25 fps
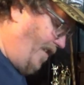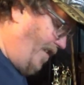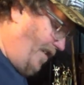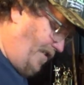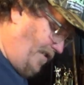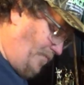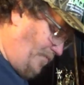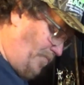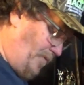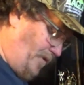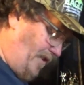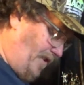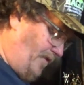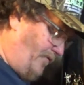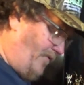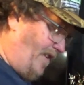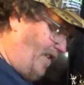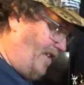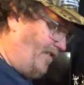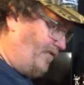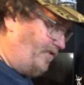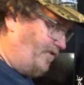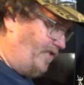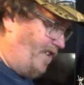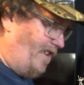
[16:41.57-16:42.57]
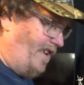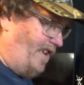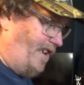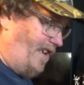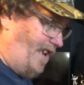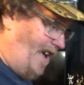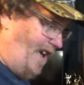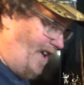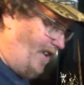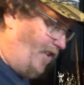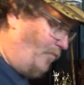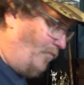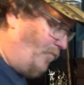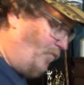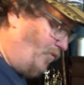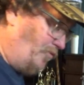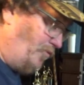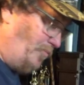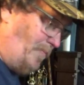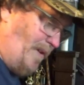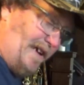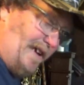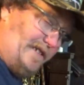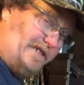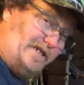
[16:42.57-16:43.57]
to put any rounds in it. I'd
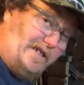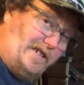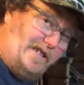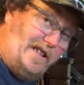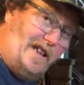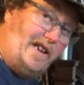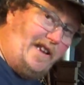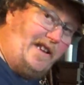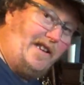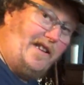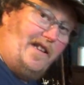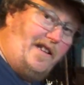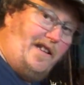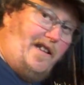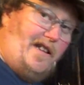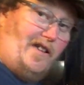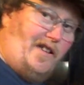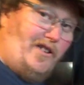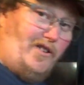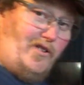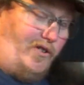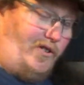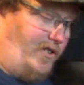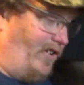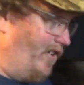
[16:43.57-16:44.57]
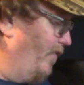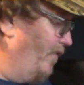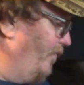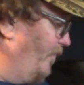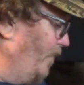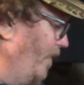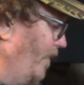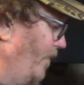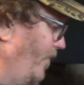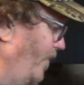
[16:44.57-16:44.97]
almost bet you that you couldn't have fit a